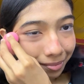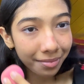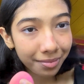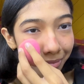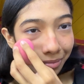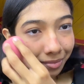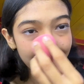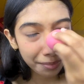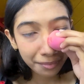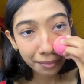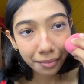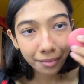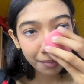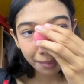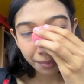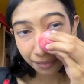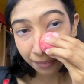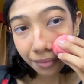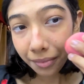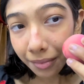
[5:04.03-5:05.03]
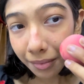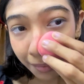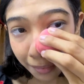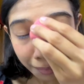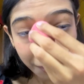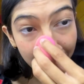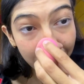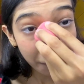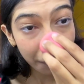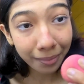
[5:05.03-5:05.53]
this is the one thing
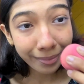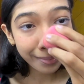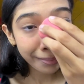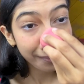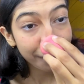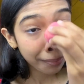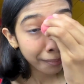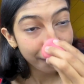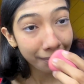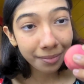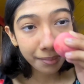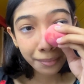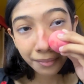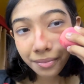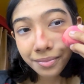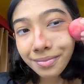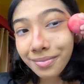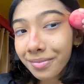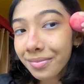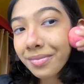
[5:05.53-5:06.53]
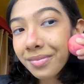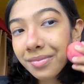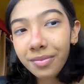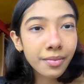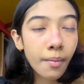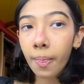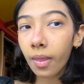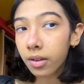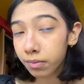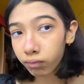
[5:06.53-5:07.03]
that like I think I can do
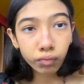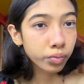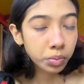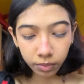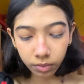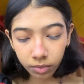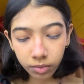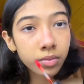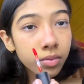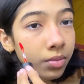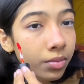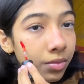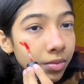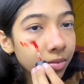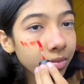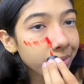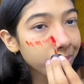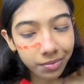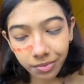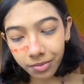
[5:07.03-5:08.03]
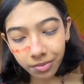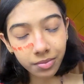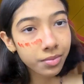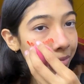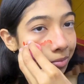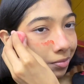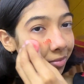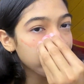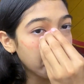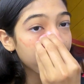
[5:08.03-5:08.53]
pretty well. So here
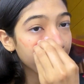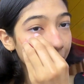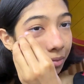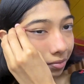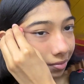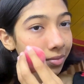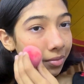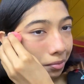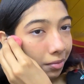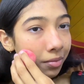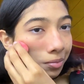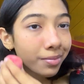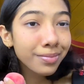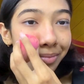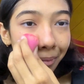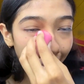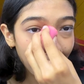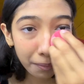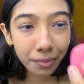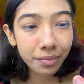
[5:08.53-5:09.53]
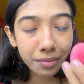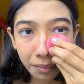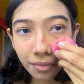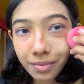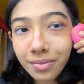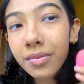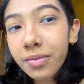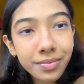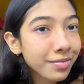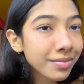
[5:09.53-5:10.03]
I am just like blending
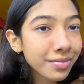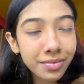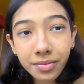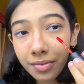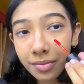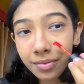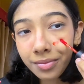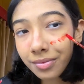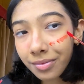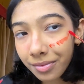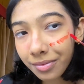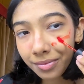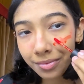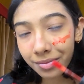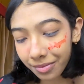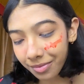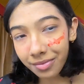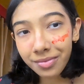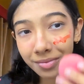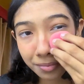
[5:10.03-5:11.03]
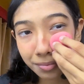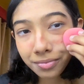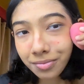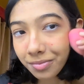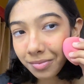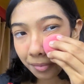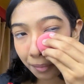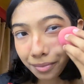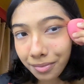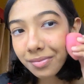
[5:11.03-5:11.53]
this out as
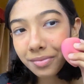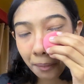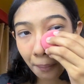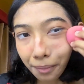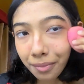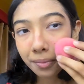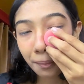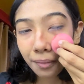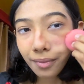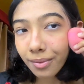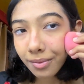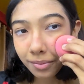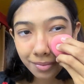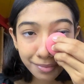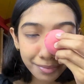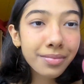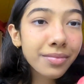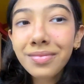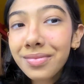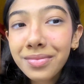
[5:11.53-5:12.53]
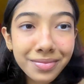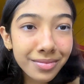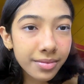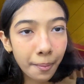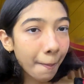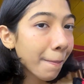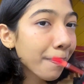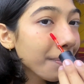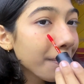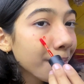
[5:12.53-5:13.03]
much as I can and then
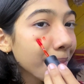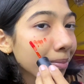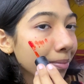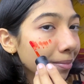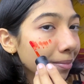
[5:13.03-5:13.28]
reapplying it.